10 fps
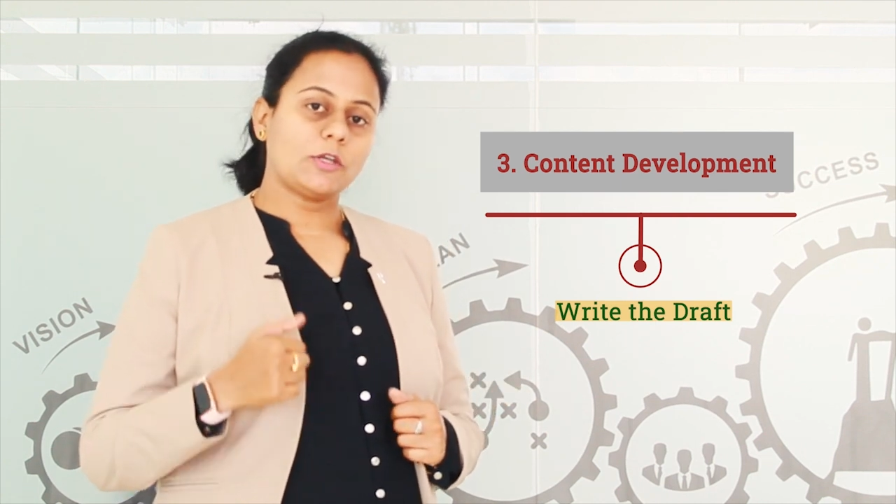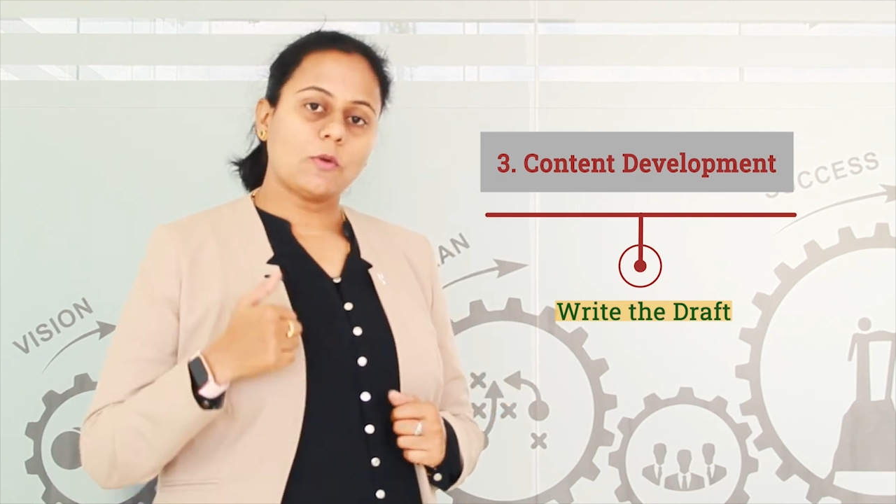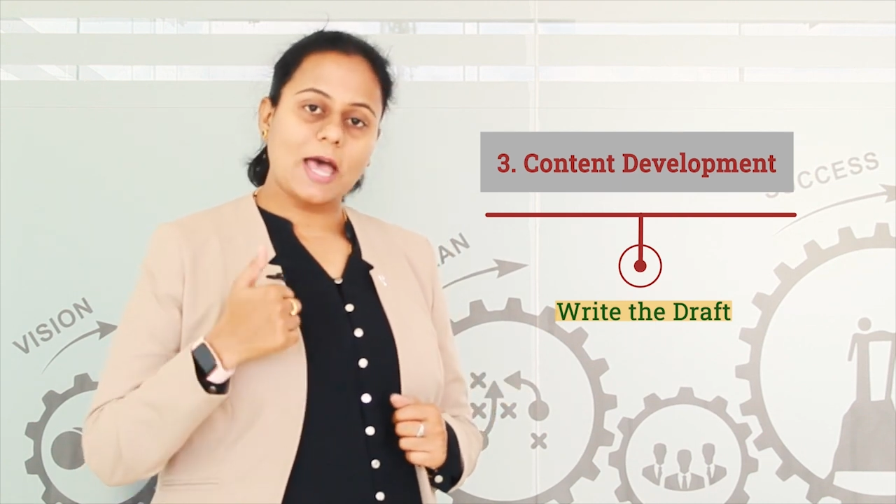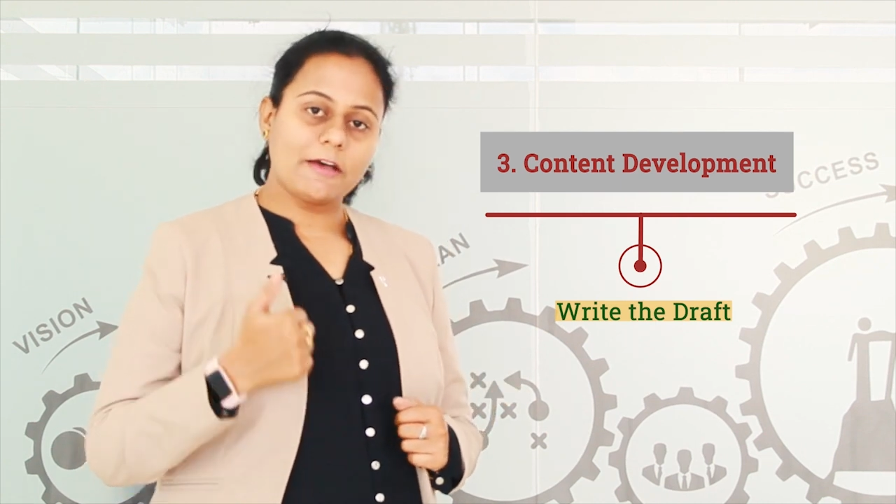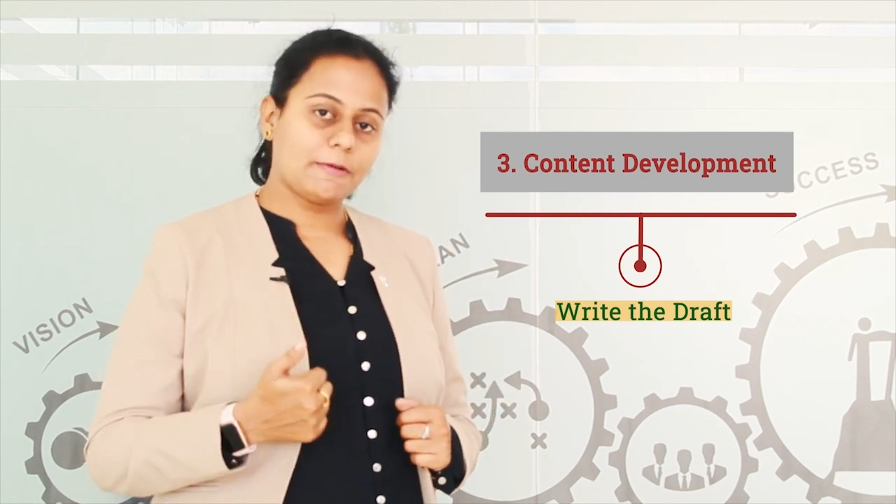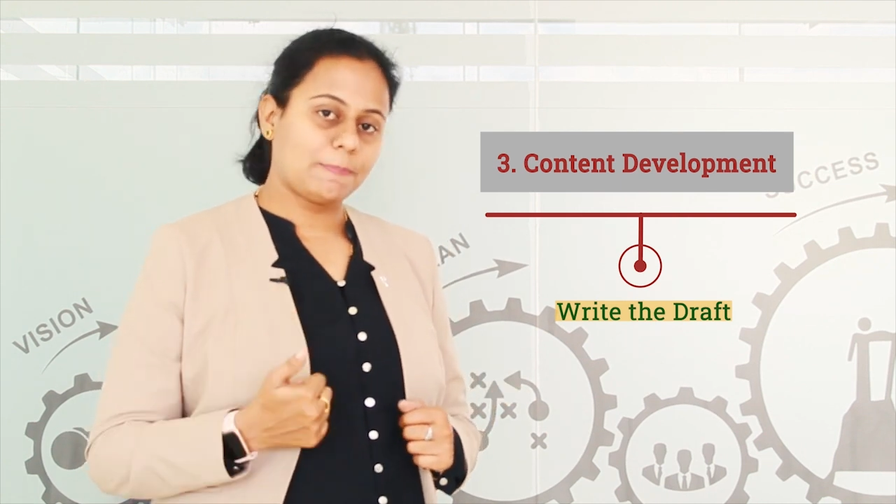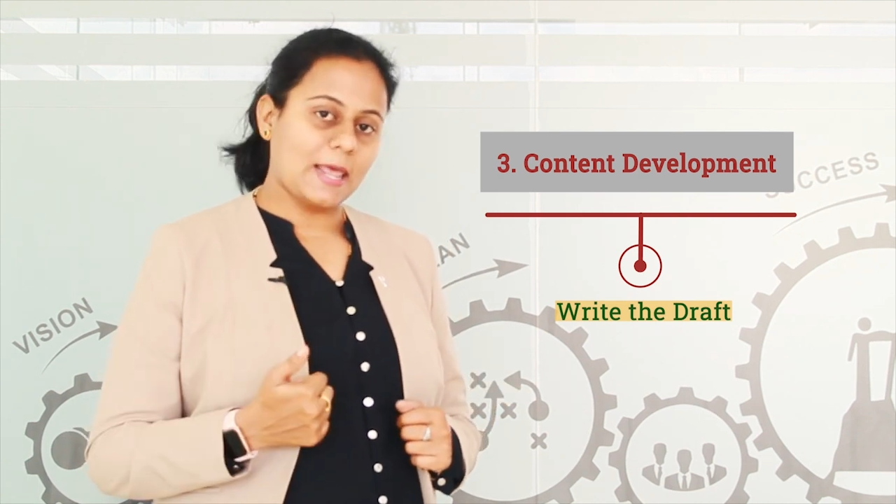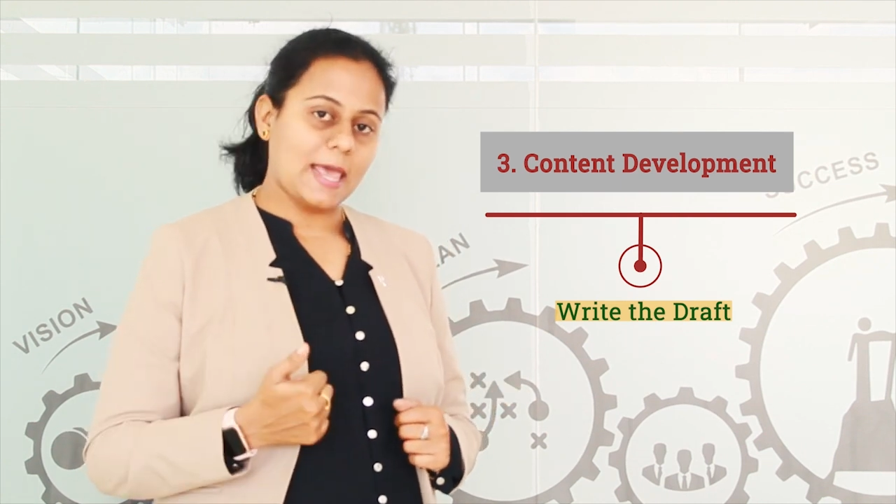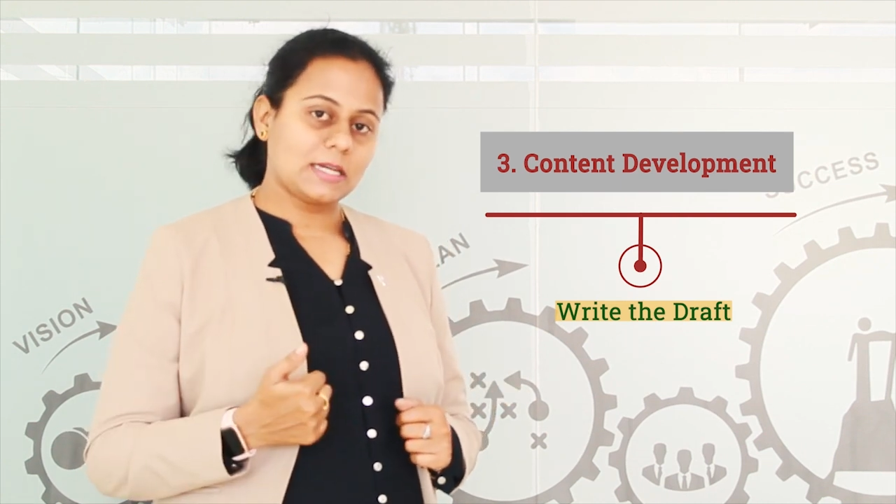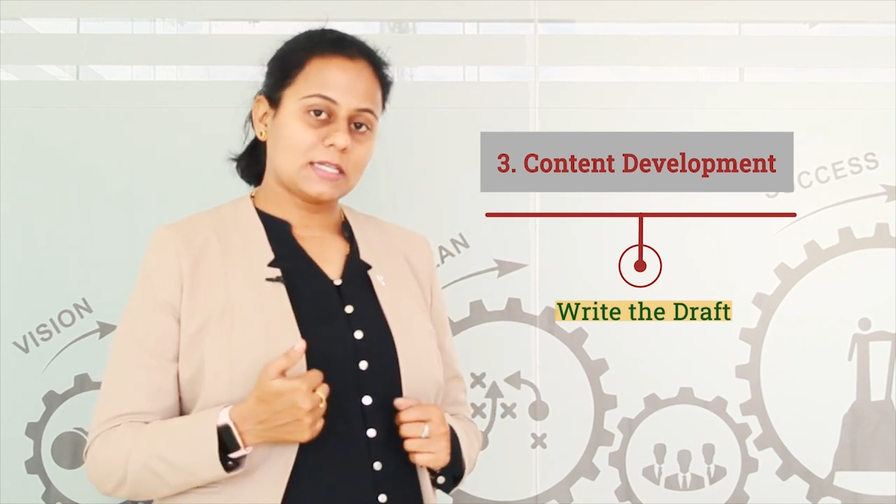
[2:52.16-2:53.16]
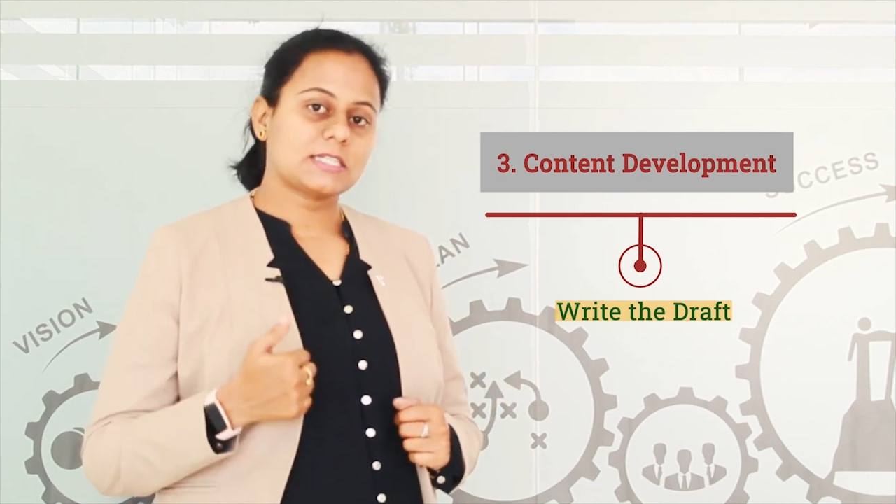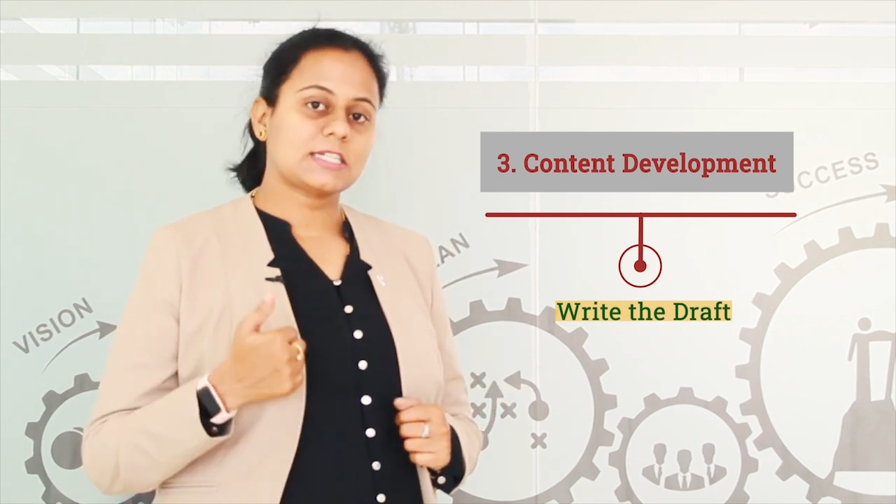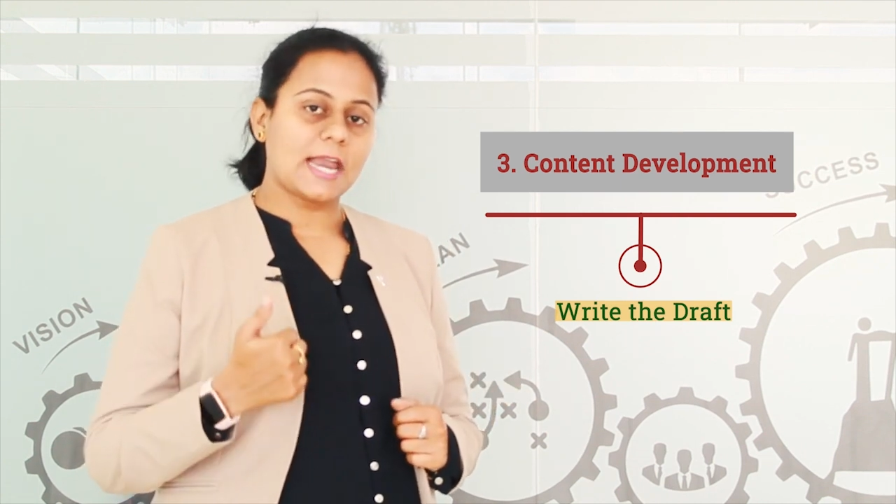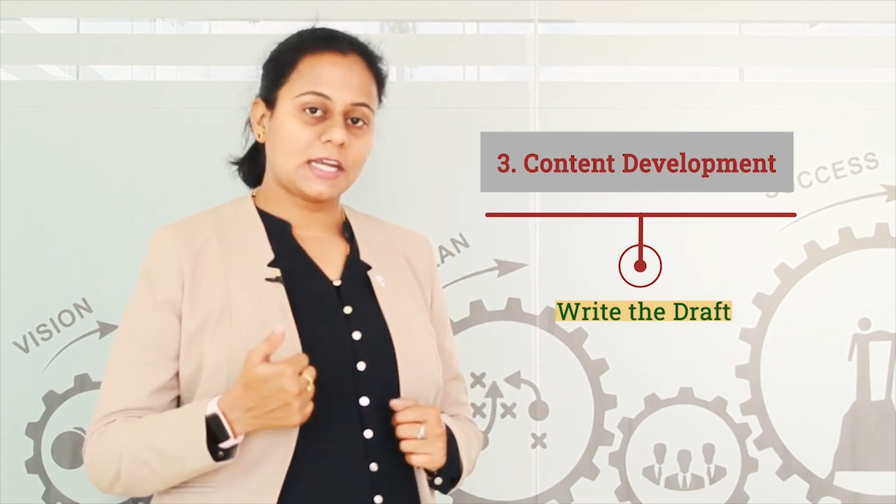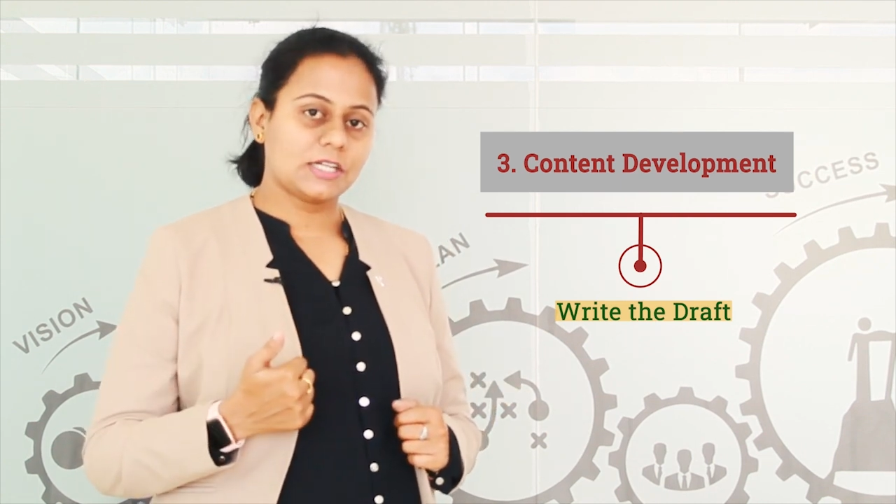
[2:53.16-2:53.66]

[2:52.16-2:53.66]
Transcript: When you have a plan,